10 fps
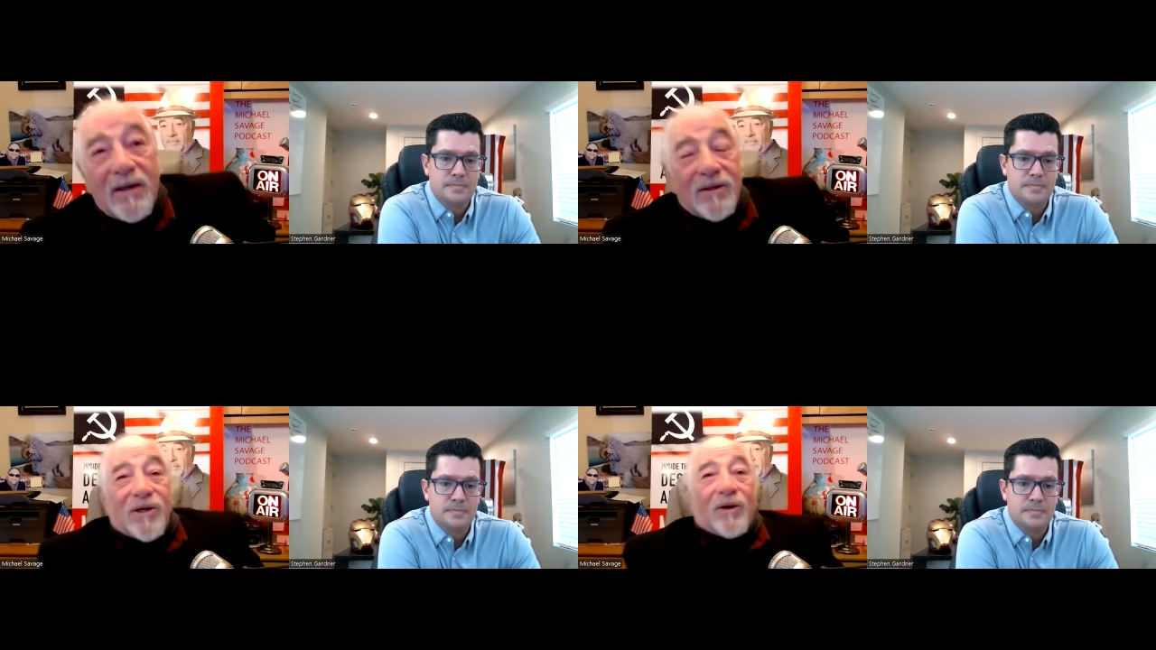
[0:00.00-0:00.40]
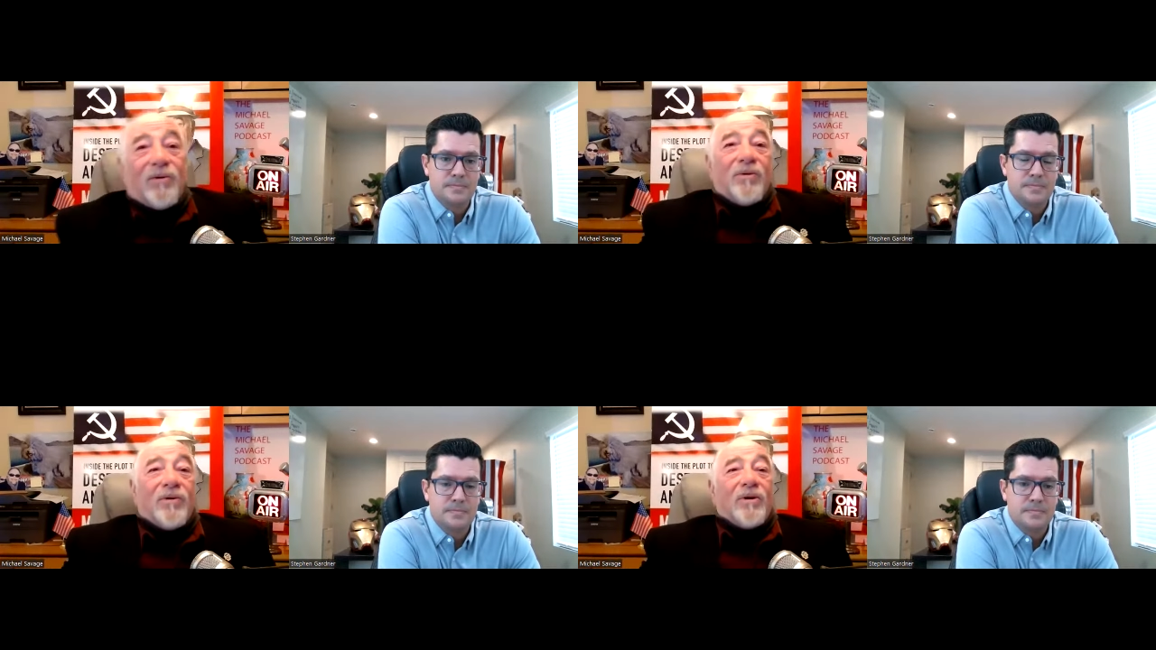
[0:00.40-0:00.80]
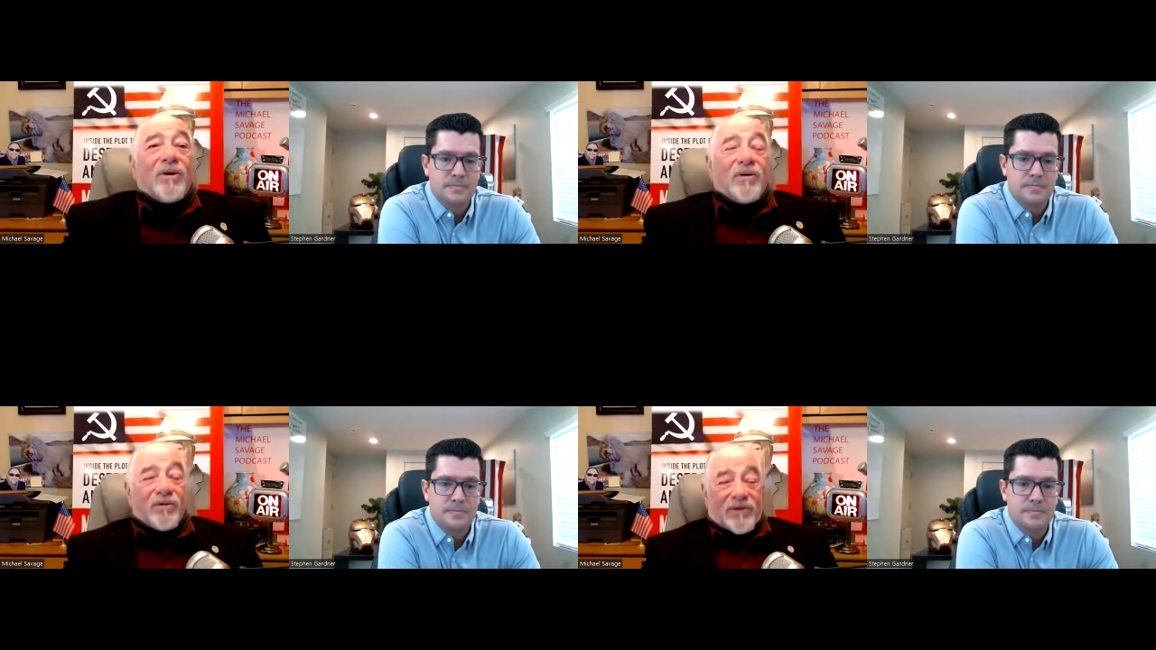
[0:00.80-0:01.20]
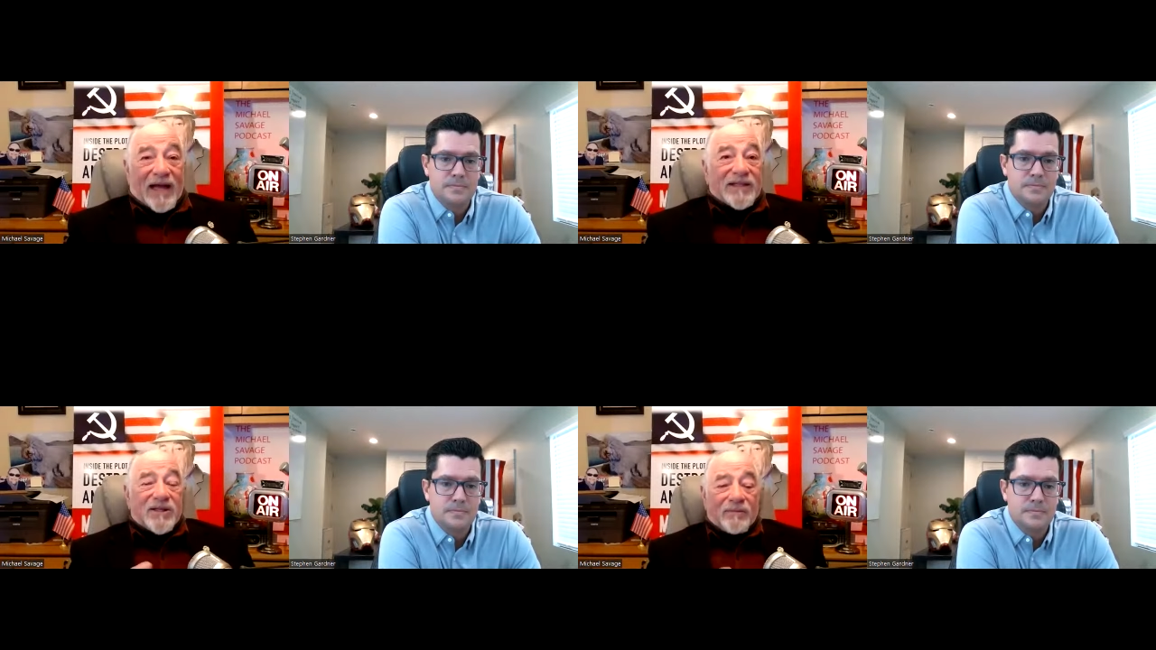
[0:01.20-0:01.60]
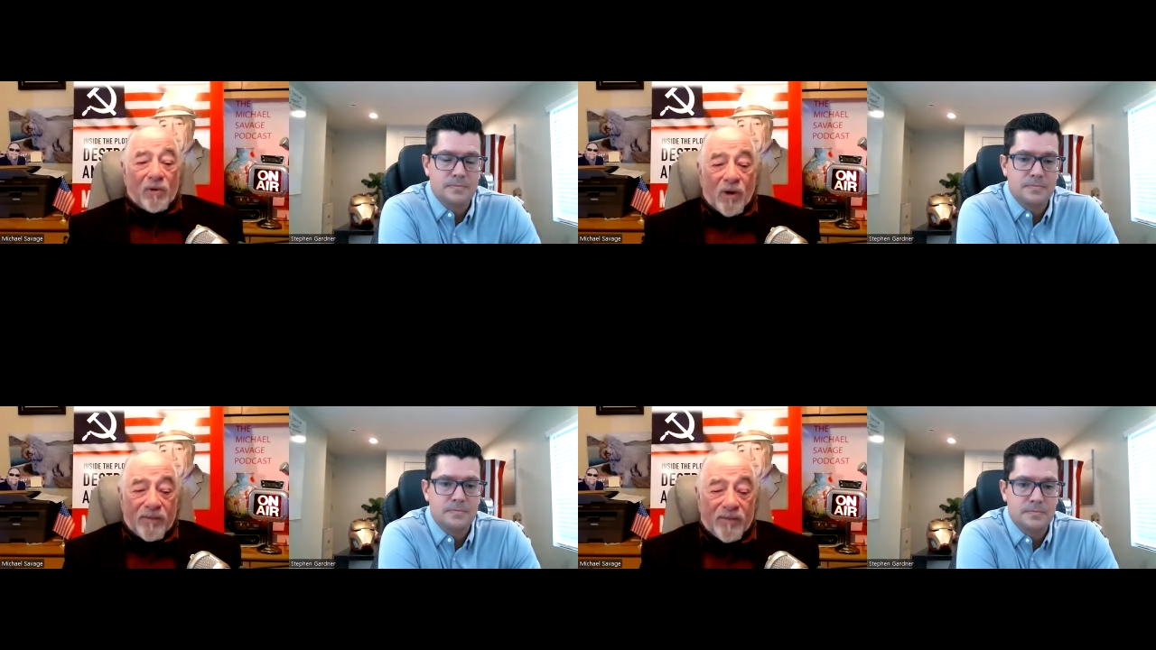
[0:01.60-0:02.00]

Speaker 1: So that's number one.